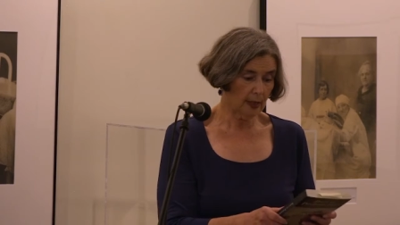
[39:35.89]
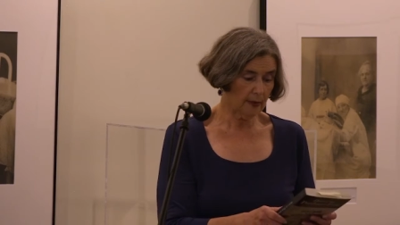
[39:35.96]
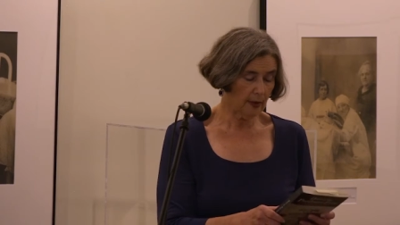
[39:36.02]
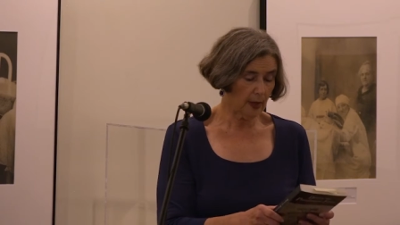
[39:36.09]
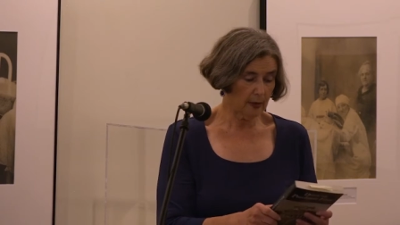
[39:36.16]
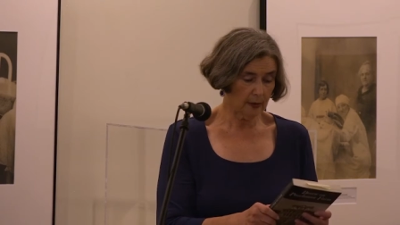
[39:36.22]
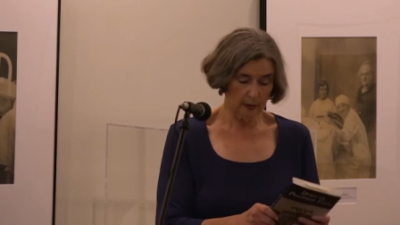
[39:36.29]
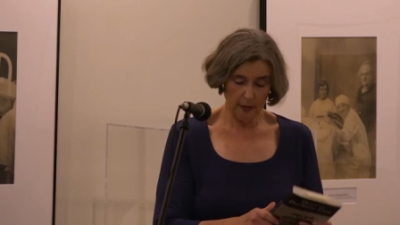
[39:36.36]
Now,
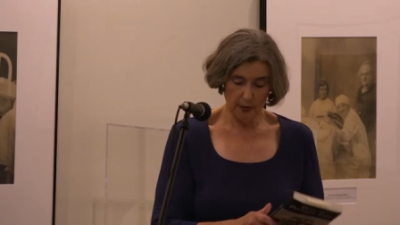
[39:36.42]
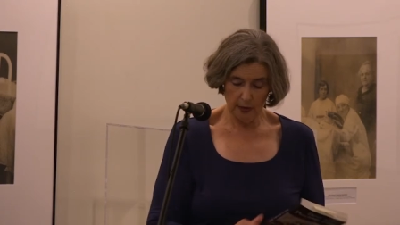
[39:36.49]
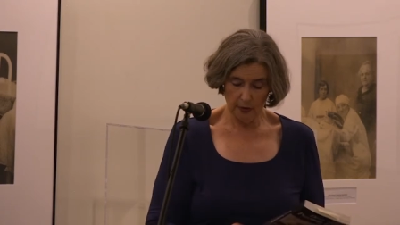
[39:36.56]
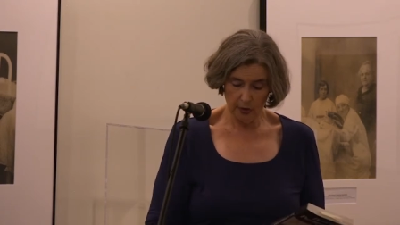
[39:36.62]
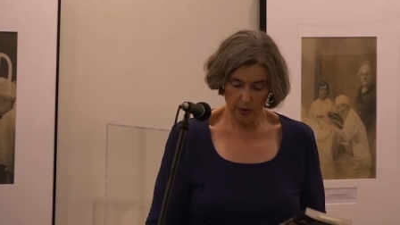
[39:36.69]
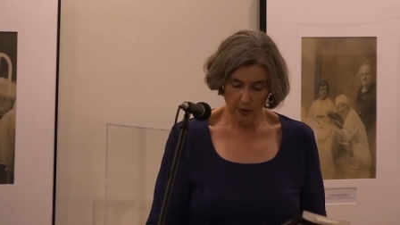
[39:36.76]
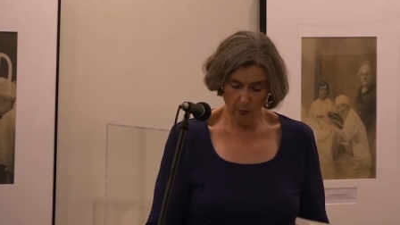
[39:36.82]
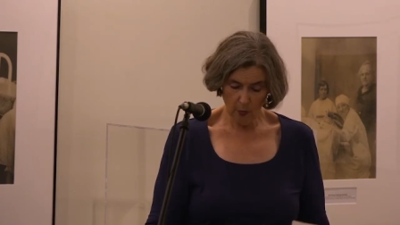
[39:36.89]
they,
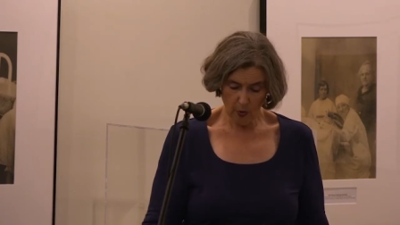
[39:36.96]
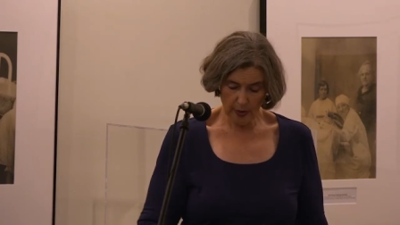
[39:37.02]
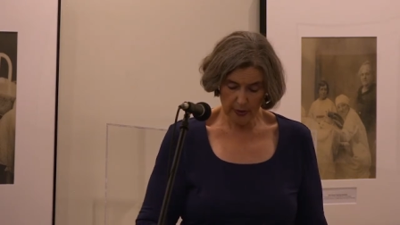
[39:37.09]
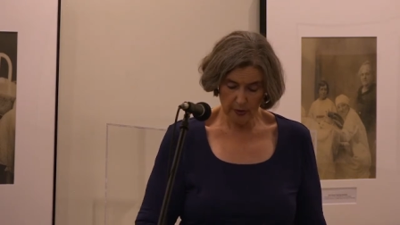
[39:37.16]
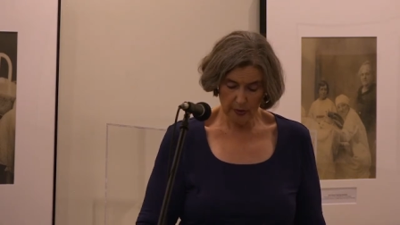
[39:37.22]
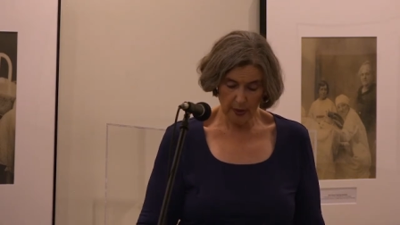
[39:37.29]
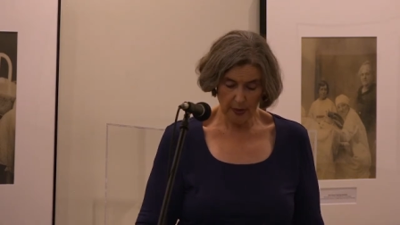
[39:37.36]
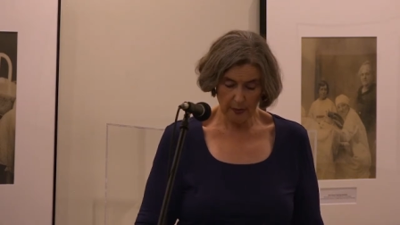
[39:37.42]
in some
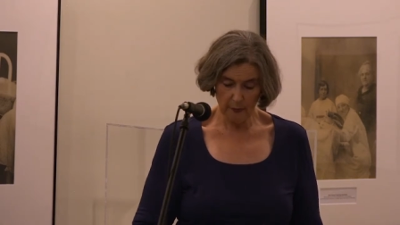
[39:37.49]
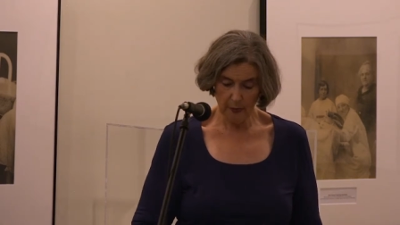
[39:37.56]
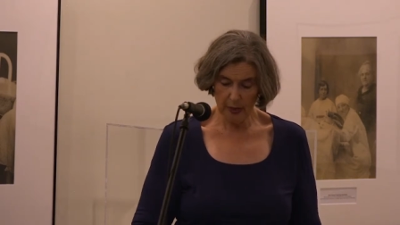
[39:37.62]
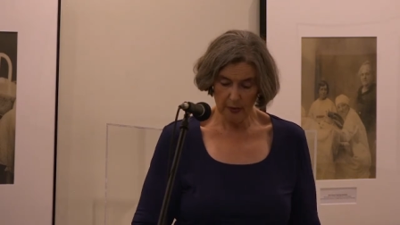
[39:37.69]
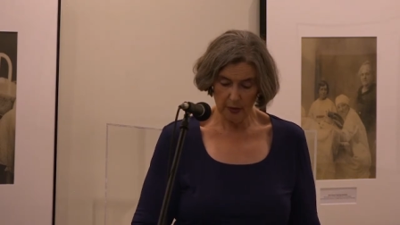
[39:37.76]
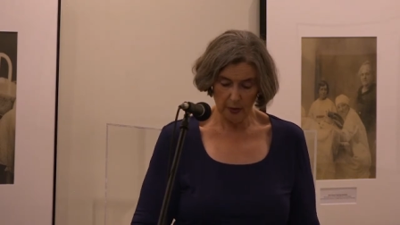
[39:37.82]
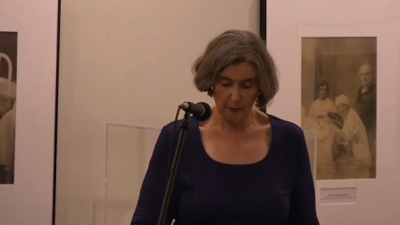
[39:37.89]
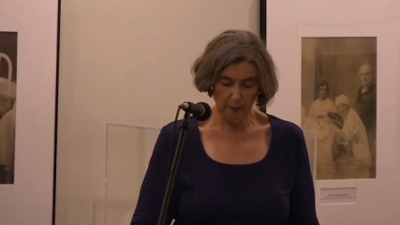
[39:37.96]
ways, they
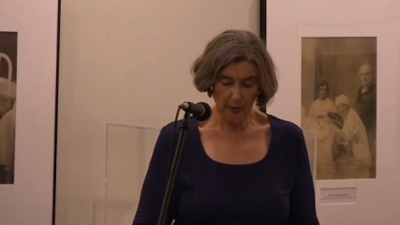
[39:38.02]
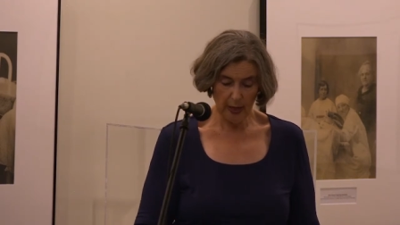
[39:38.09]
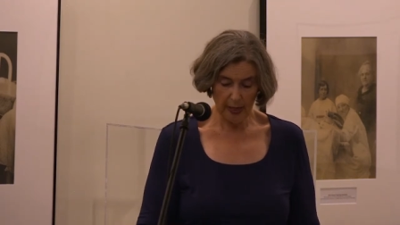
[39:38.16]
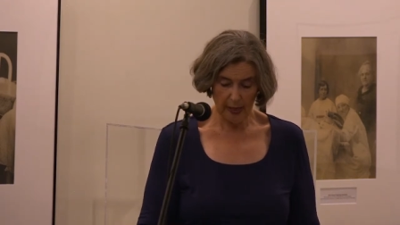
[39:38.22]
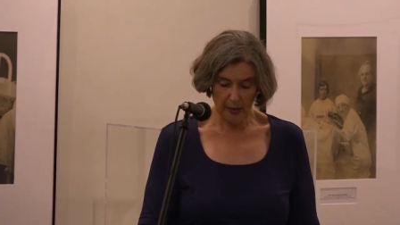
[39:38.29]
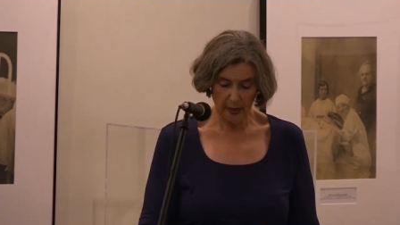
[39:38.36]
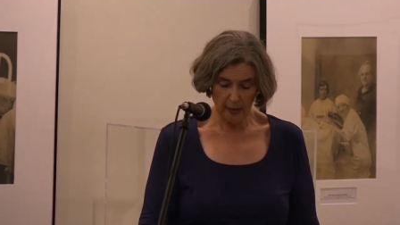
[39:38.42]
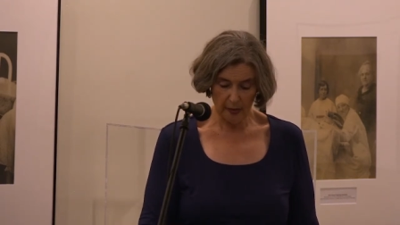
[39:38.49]
make you
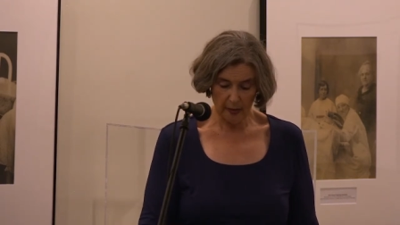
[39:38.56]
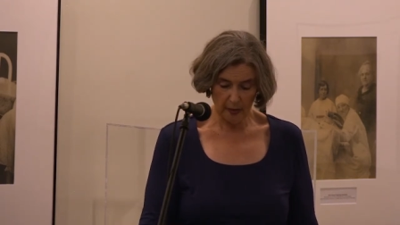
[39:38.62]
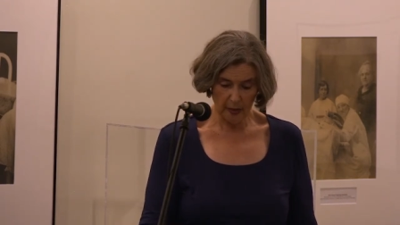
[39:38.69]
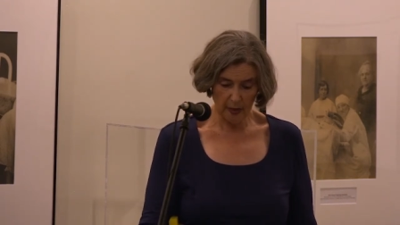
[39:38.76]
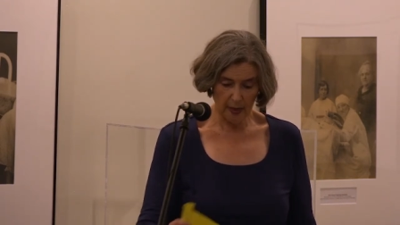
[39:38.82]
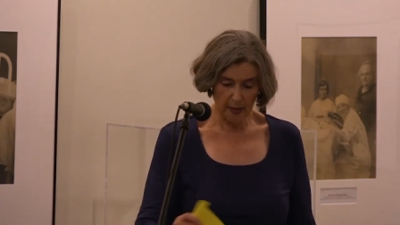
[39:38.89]
mad